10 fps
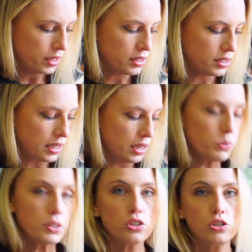C,
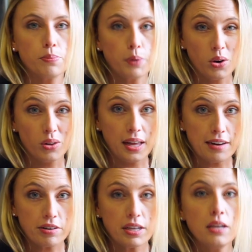which is your
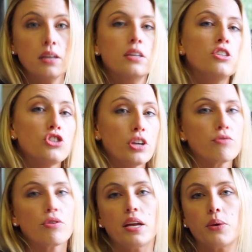polarity.
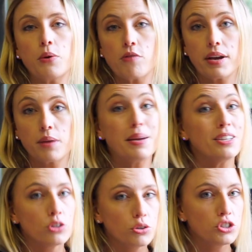Generally, we
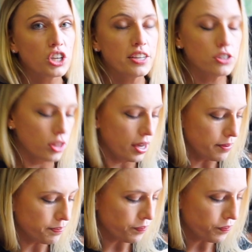recommend don't change that.